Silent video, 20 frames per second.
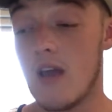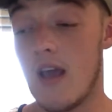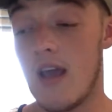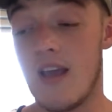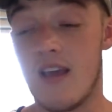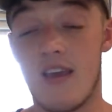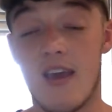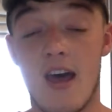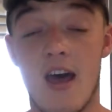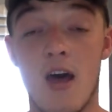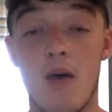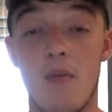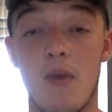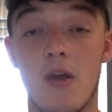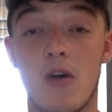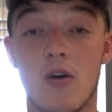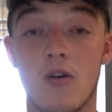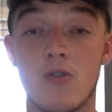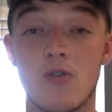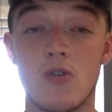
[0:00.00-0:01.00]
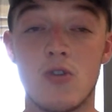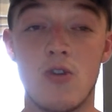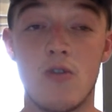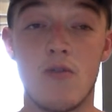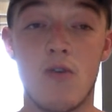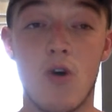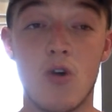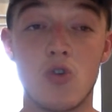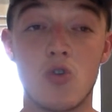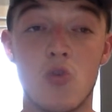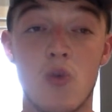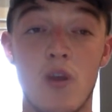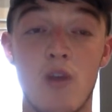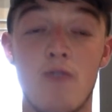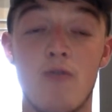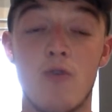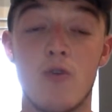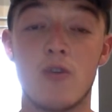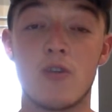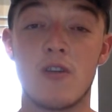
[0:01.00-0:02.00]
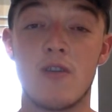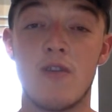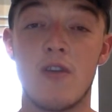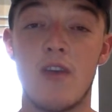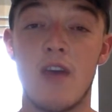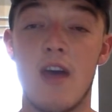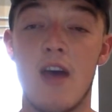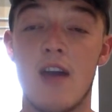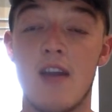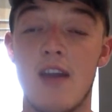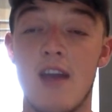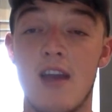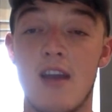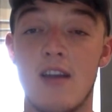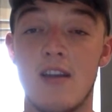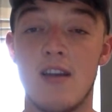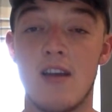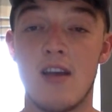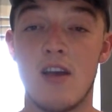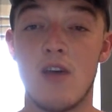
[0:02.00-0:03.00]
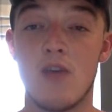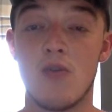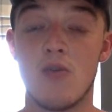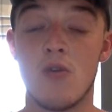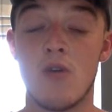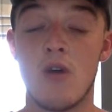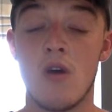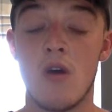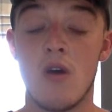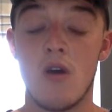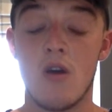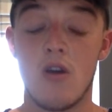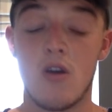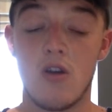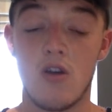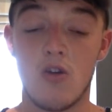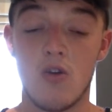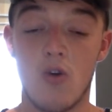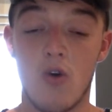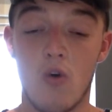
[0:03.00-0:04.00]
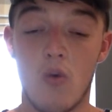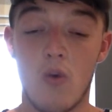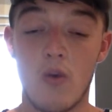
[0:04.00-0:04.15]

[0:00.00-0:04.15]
in care, because you've got 24/7 care day in, day out.